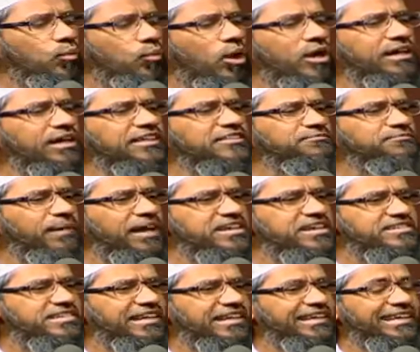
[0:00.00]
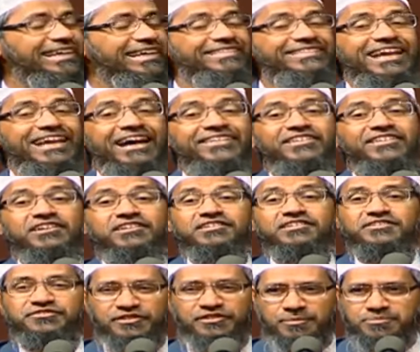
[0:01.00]
what is mentioned in the other
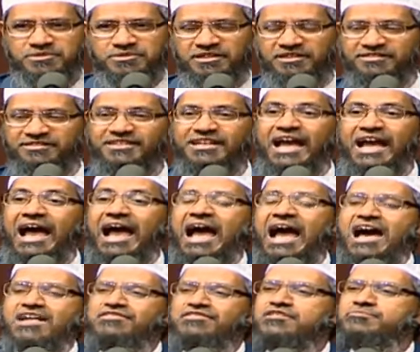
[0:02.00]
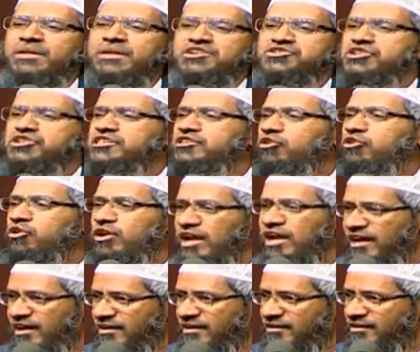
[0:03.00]
religious scriptures, as is mentioned in the
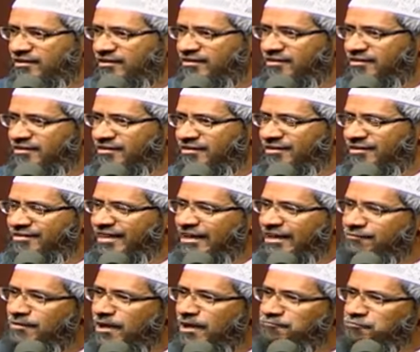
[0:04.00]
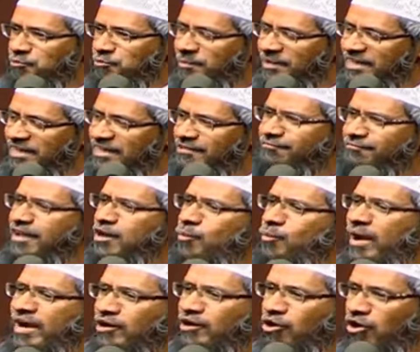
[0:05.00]
Quran, that we have to believe
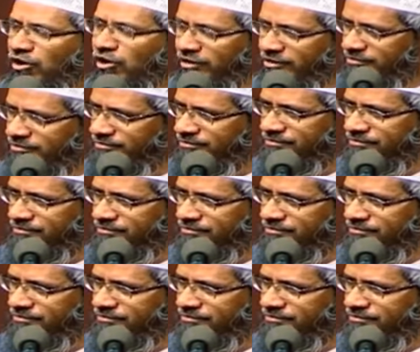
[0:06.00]
in one God.